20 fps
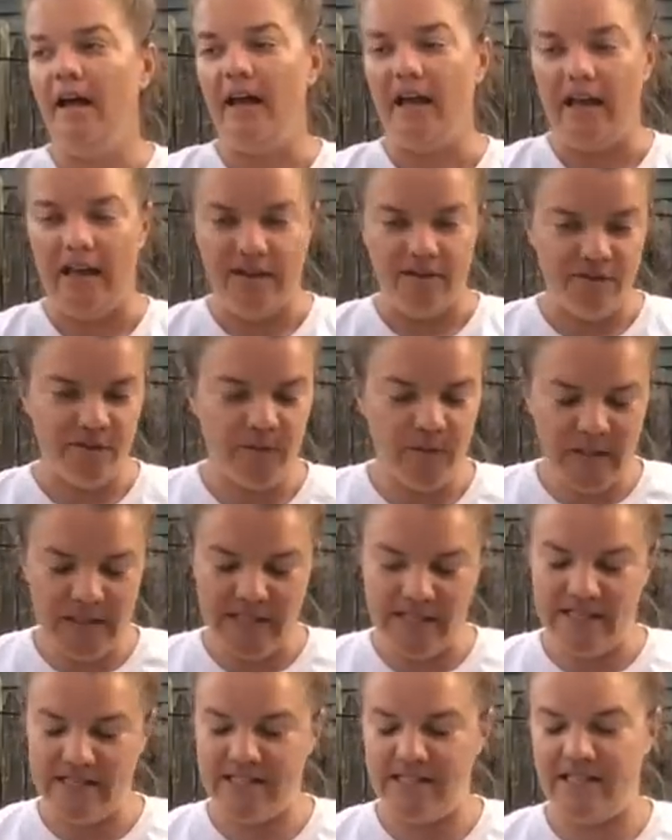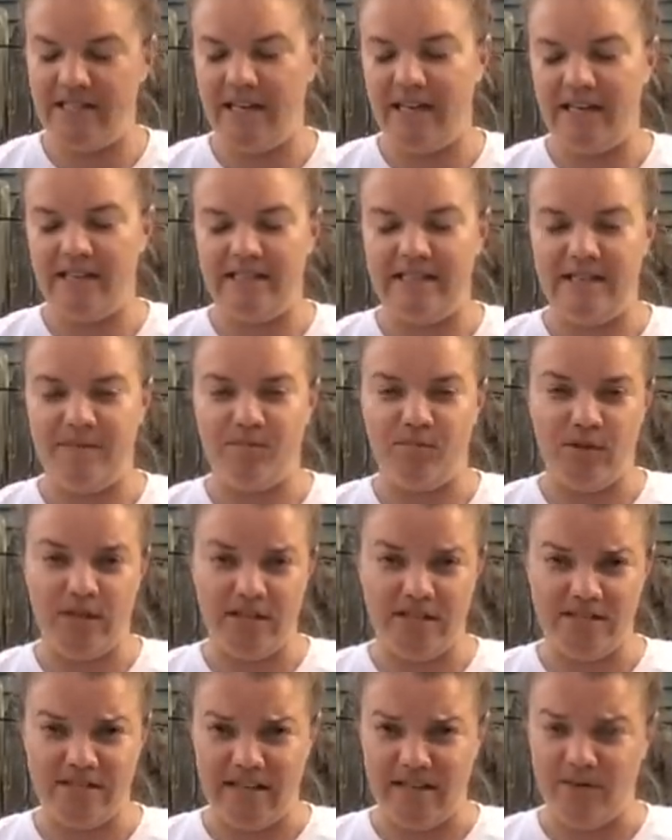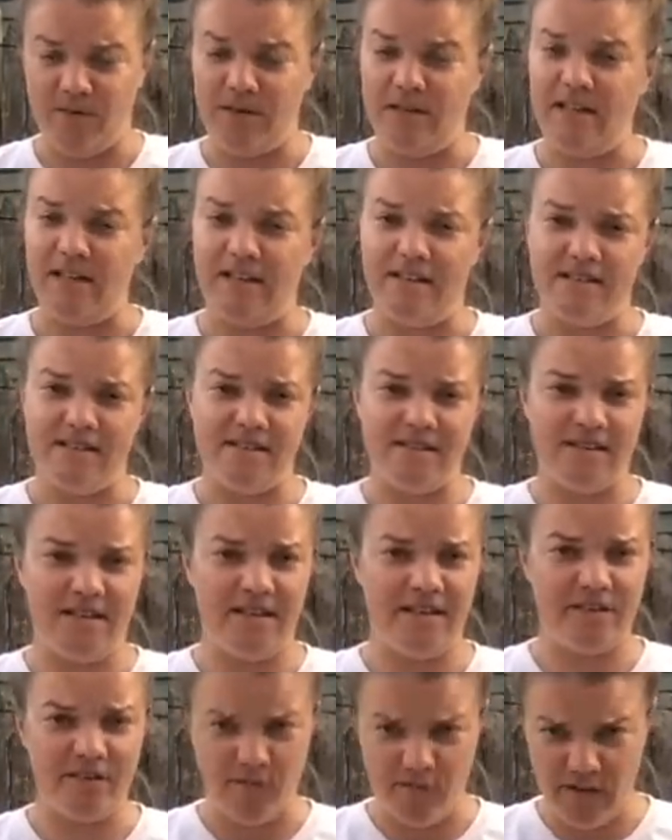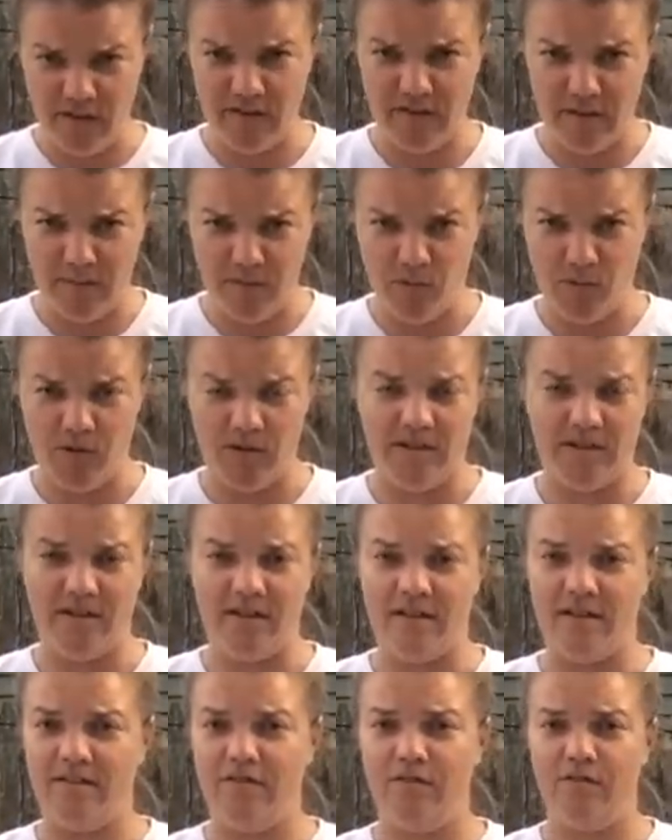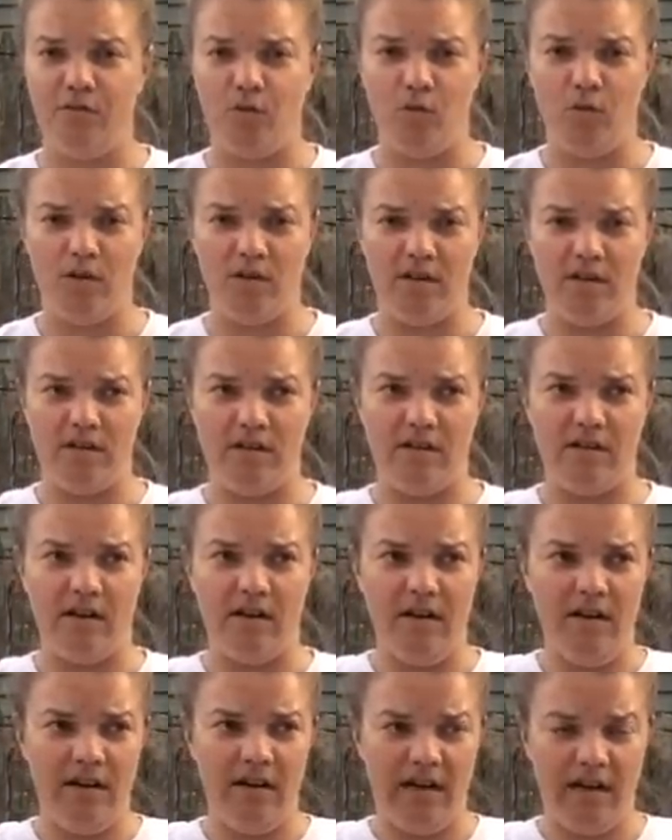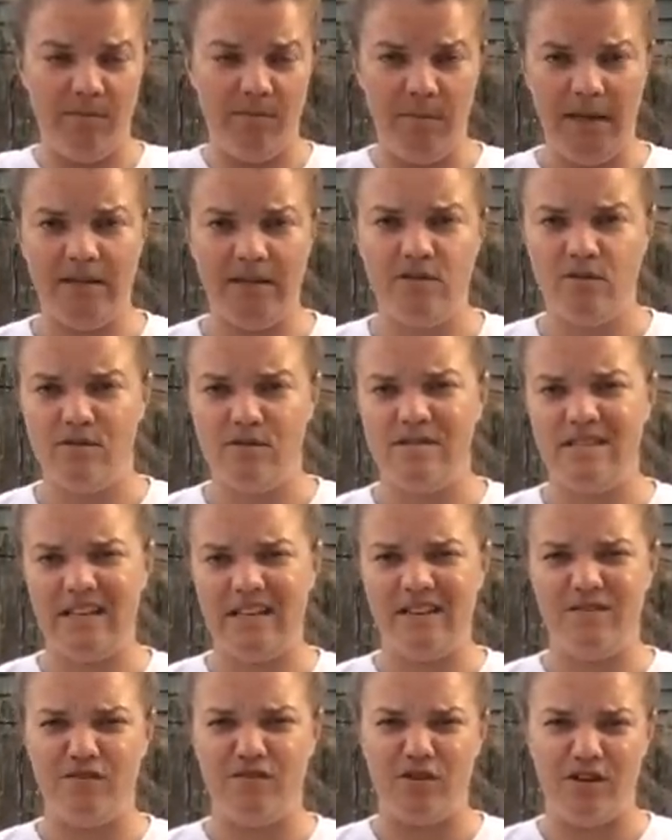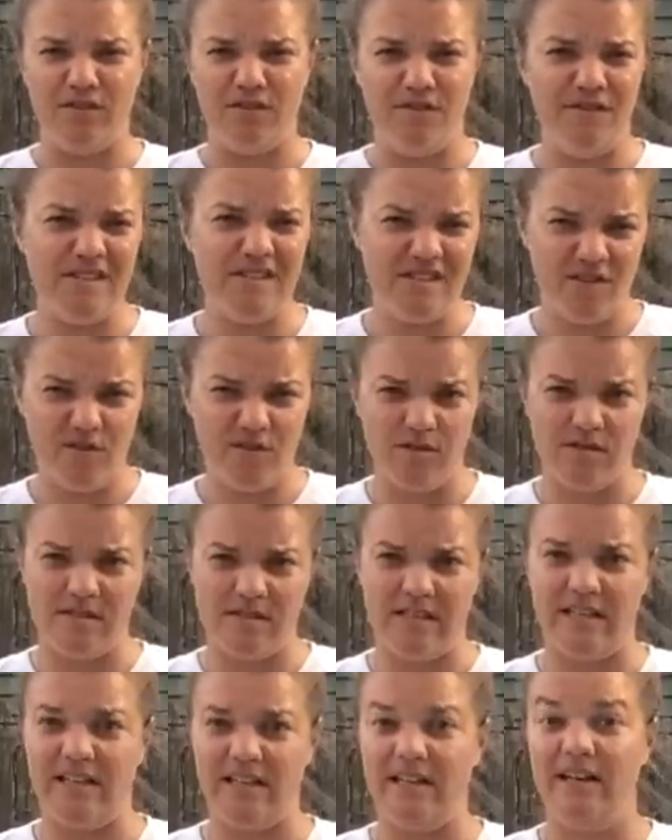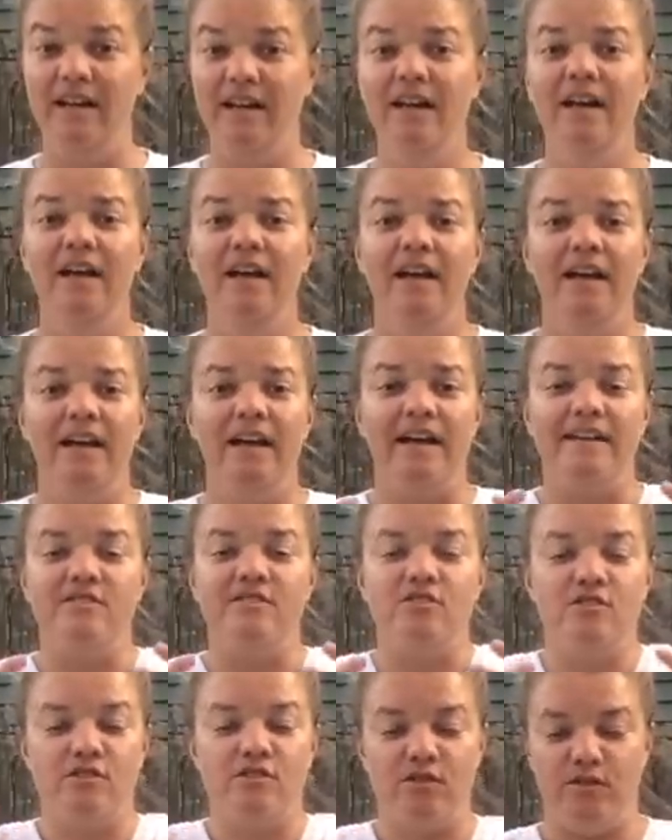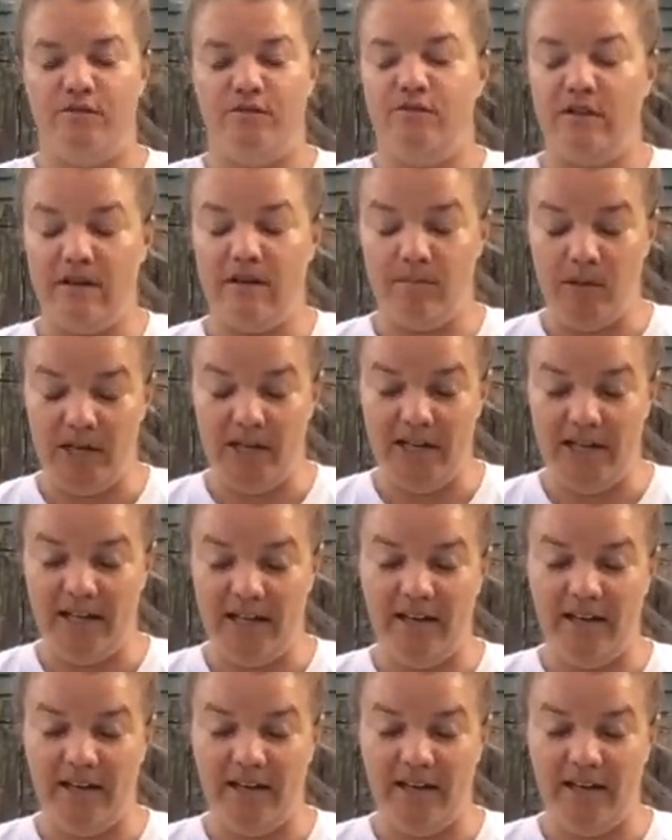Everyone needs to take deep breaths nowadays. It's very important for our mental state, for our physical state. It's just good for our body.